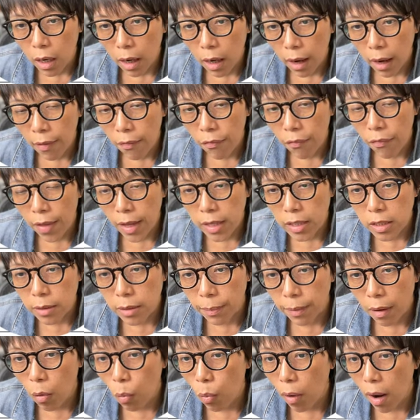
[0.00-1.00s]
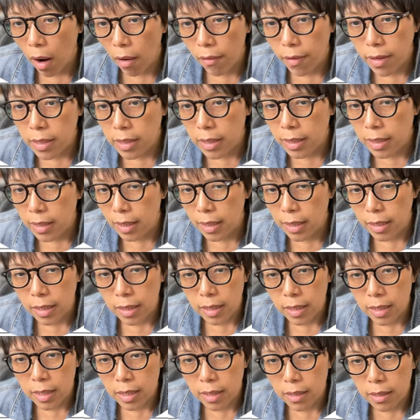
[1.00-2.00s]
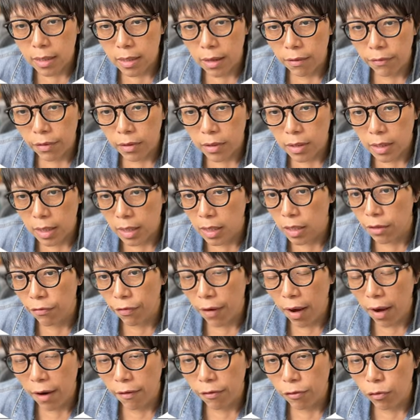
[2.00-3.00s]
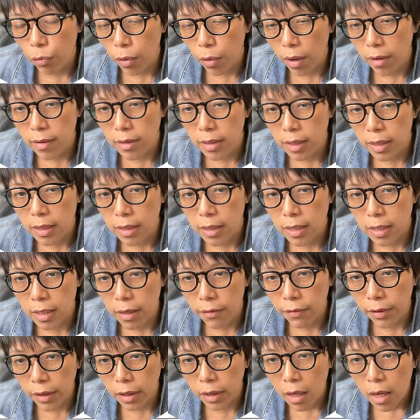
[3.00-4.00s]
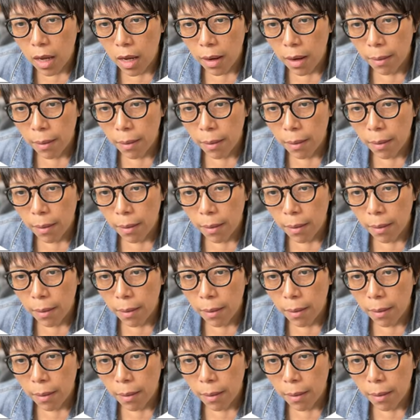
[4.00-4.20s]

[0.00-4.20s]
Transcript: and that's about 165 to 167.